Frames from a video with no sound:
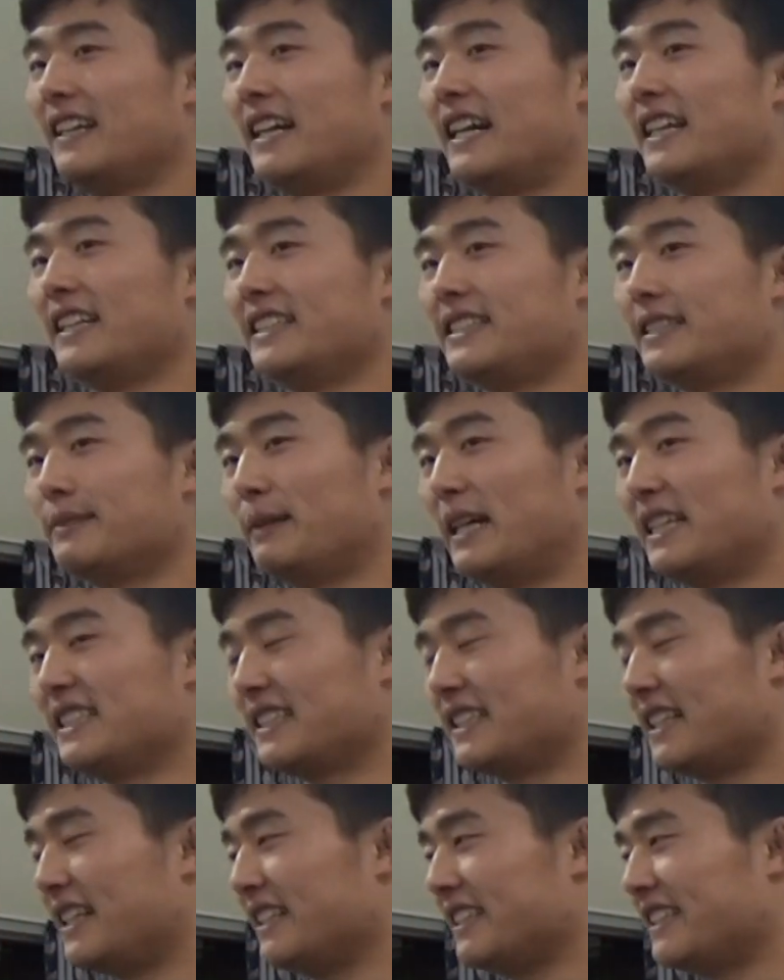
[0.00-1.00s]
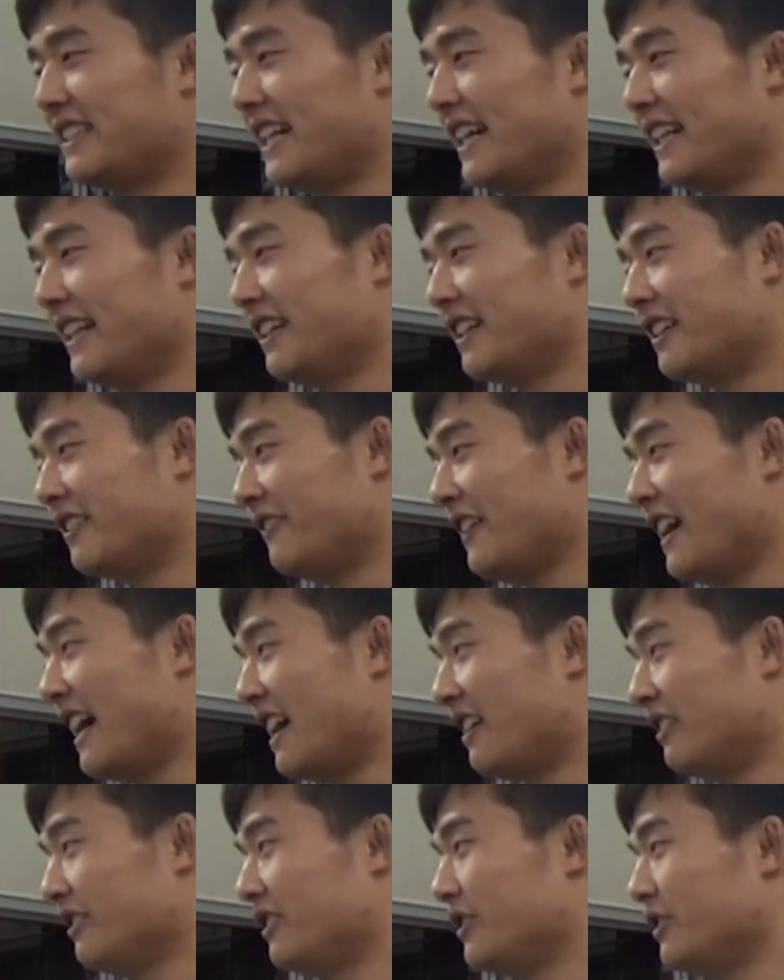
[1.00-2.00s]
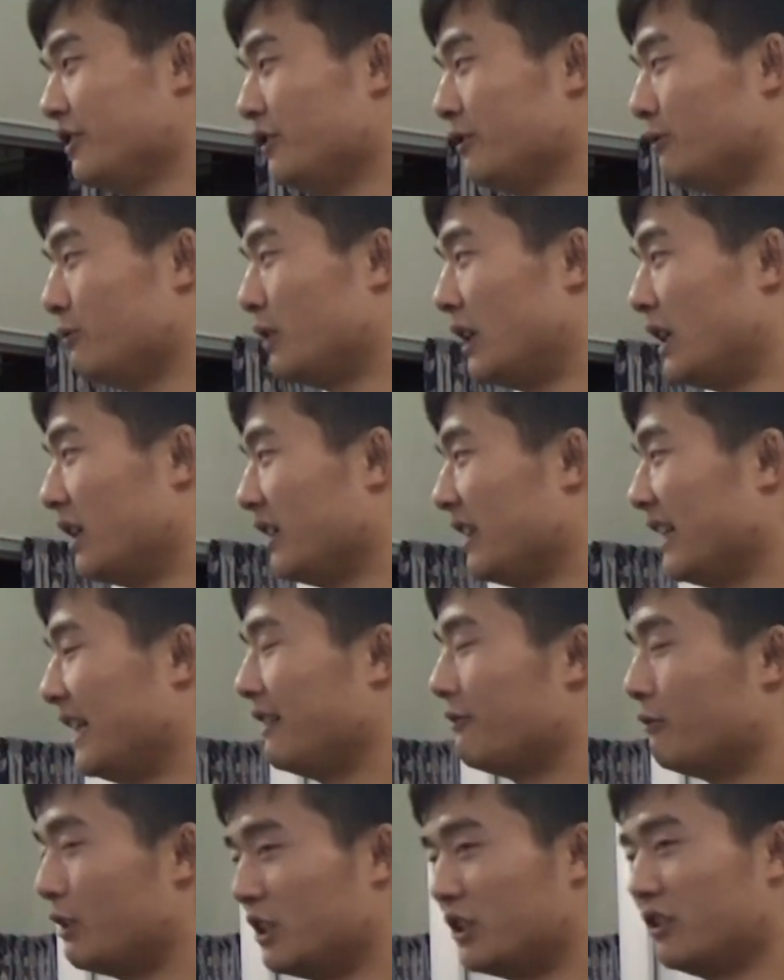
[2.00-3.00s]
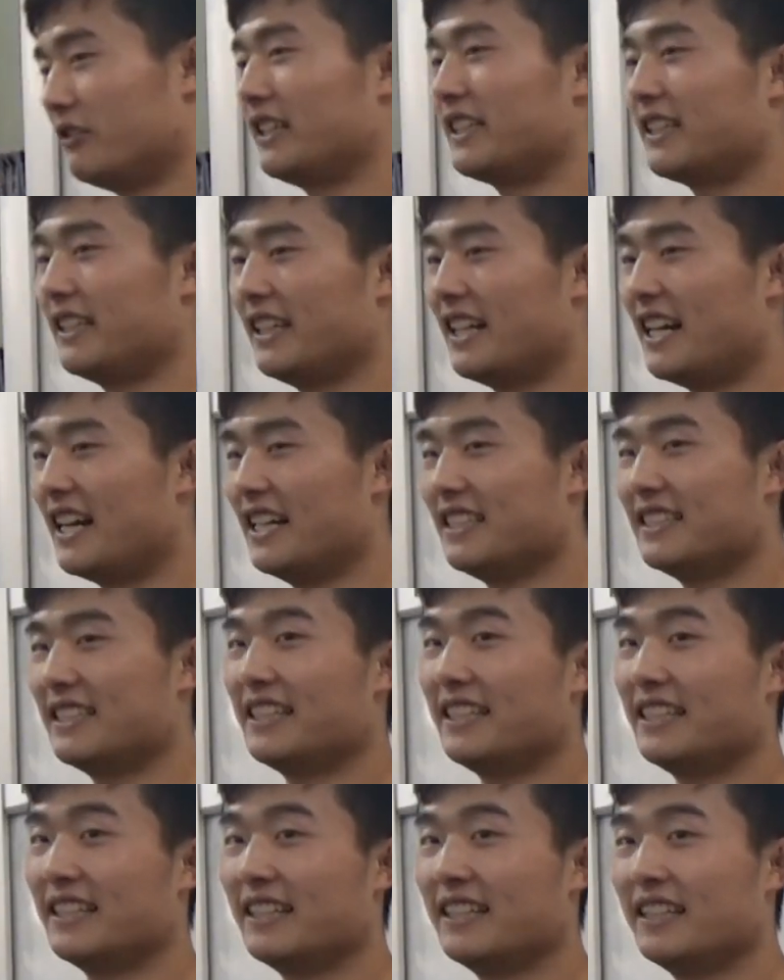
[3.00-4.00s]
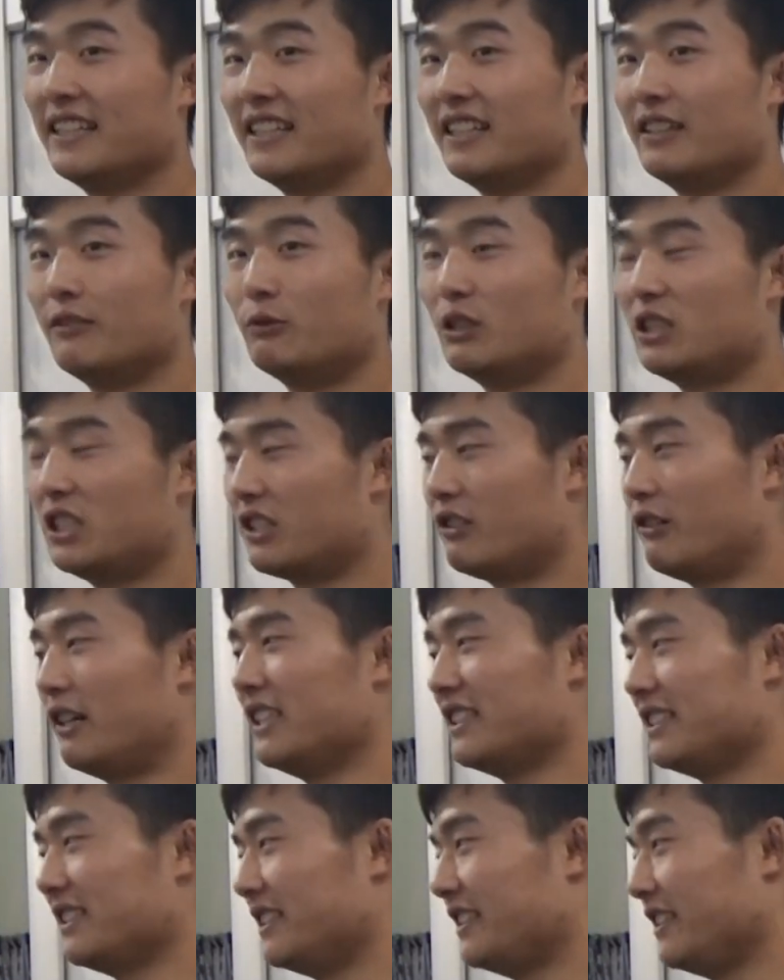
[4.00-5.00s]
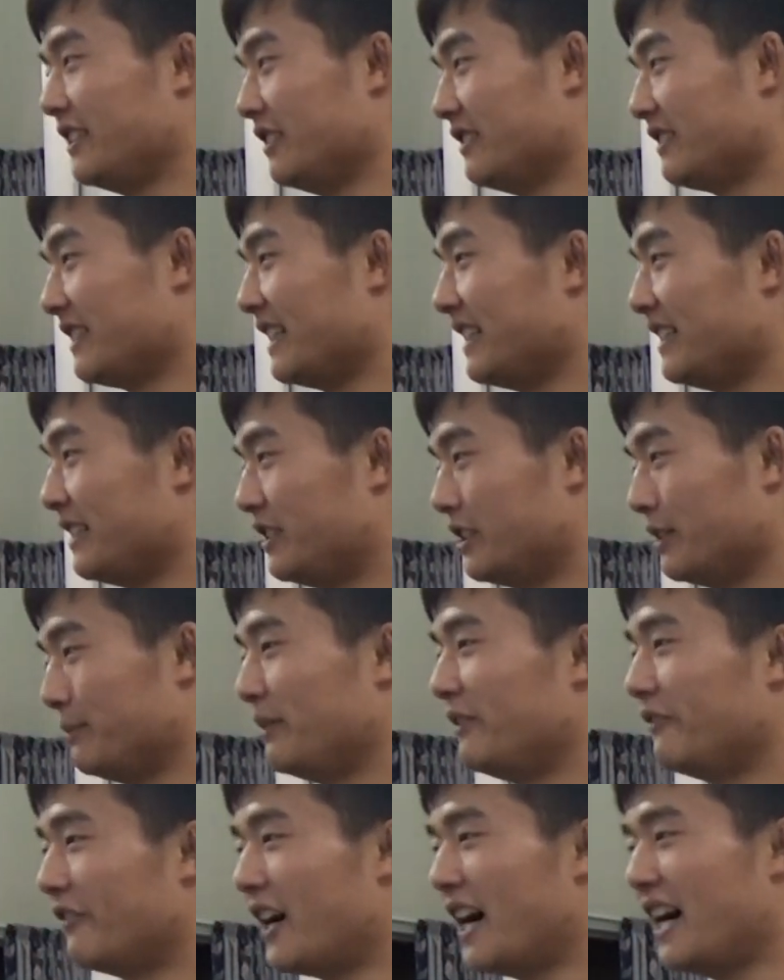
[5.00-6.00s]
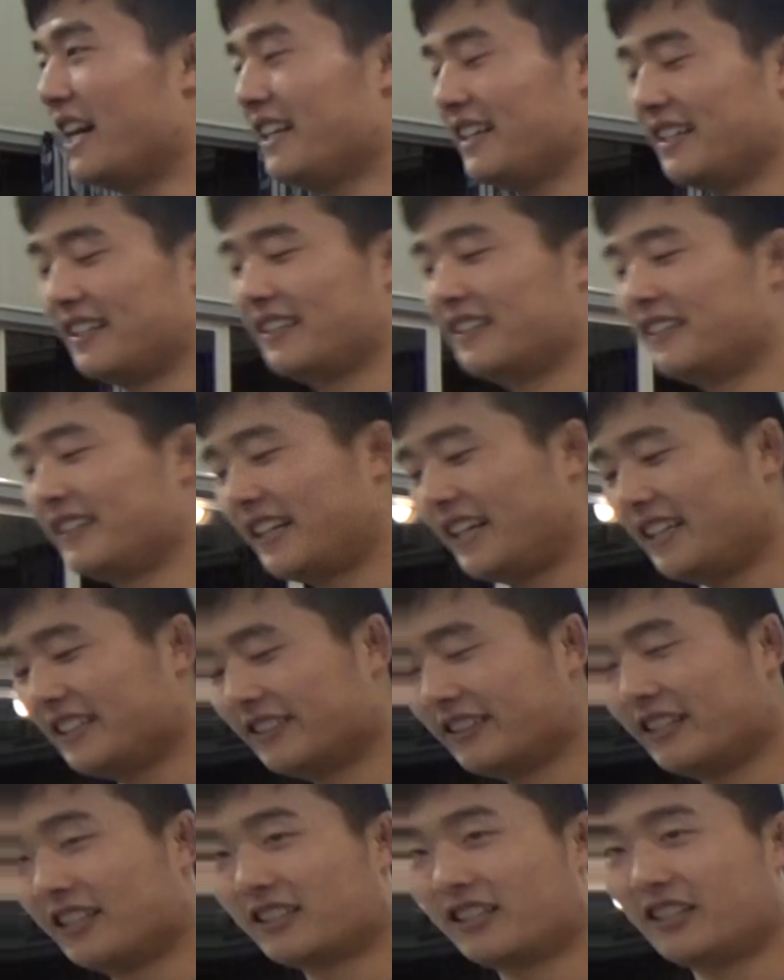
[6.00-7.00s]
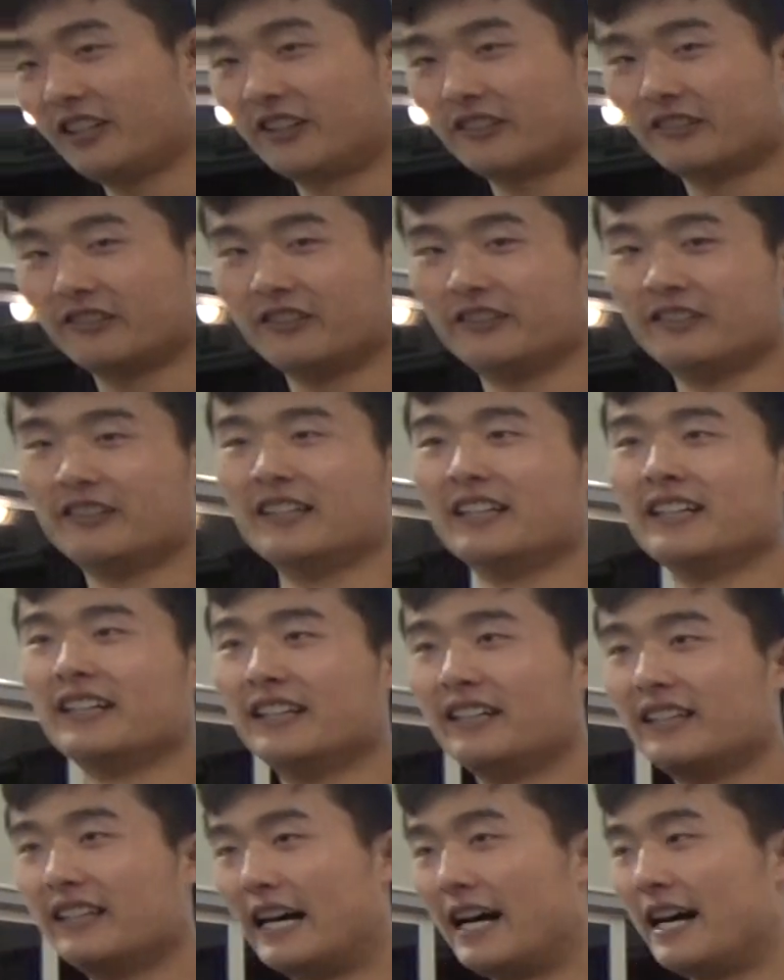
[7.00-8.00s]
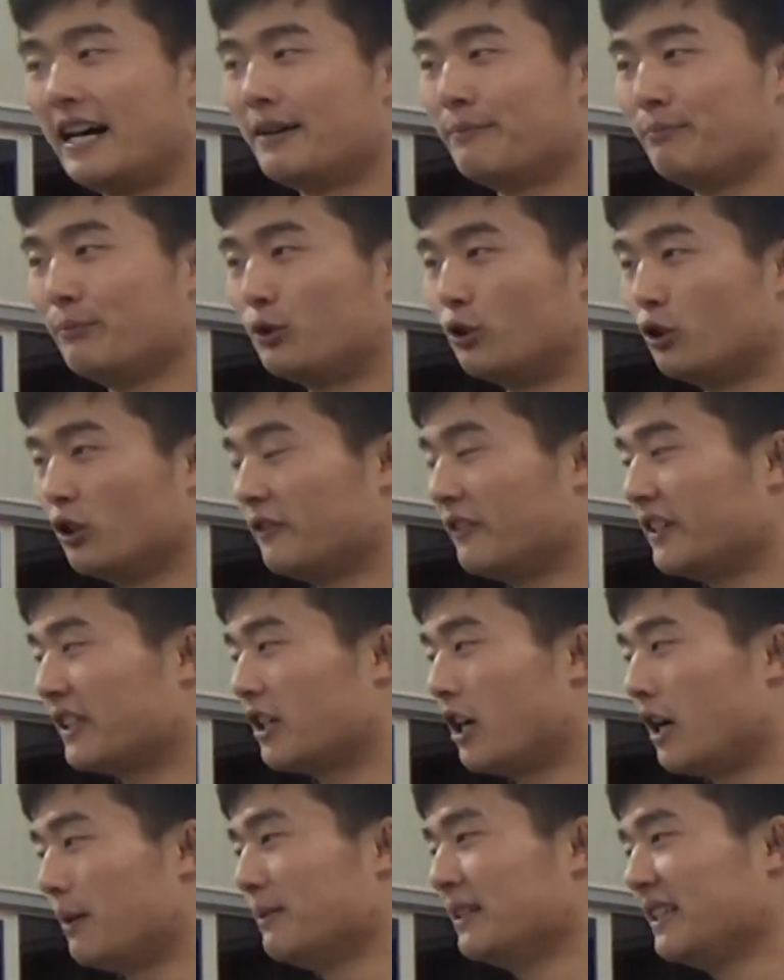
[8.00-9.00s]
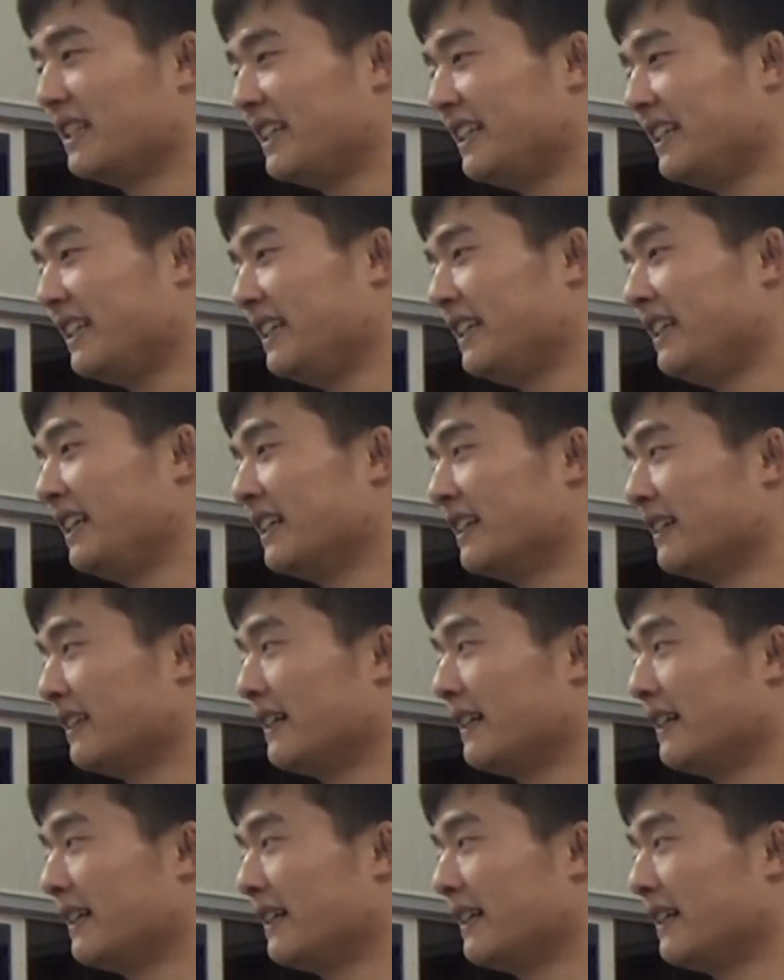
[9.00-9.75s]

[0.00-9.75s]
at least a basic understanding of how to what to recognize and which equations to use, then you should be fine. Okay, so I'll go through all of the common